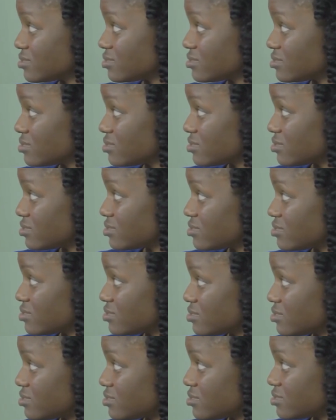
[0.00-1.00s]

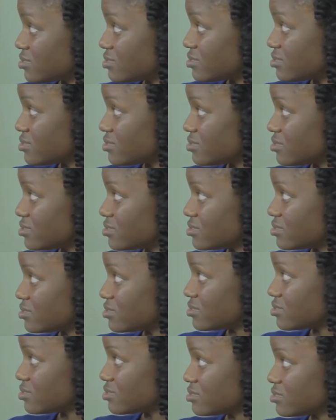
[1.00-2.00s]

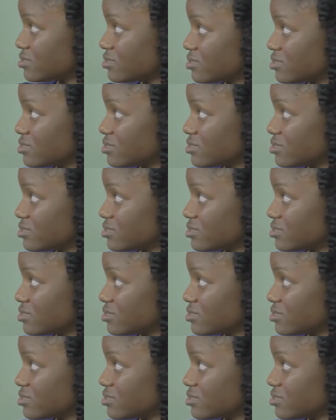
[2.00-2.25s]
[no speech]